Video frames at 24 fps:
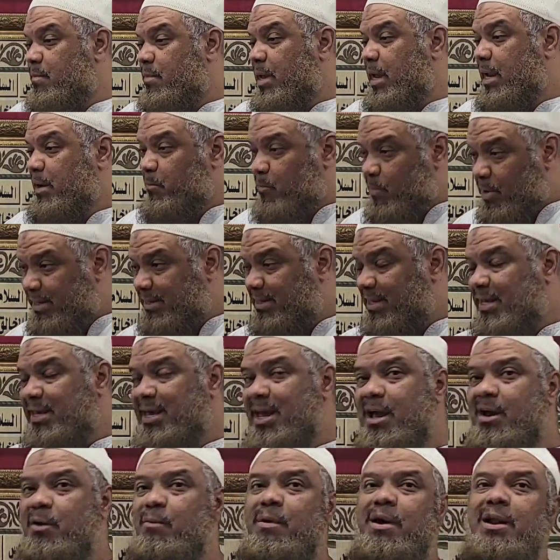and one thing,
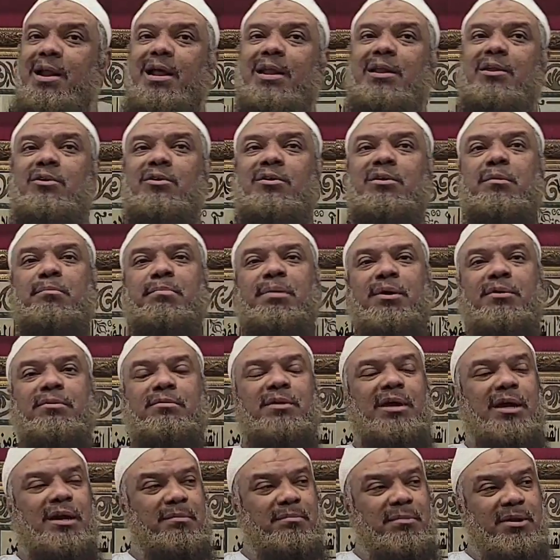ya I learned
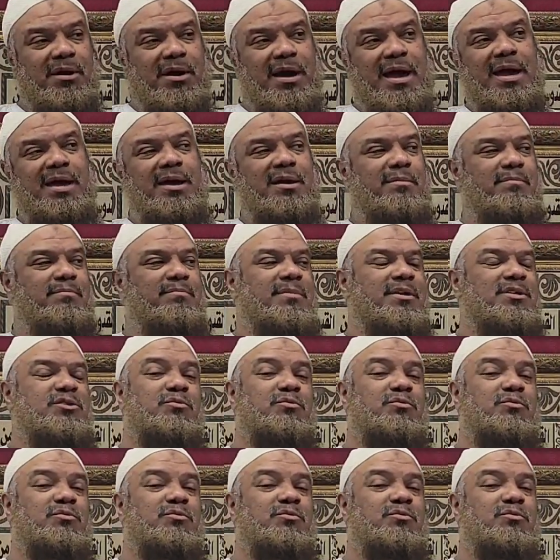about Ibn Qayyim,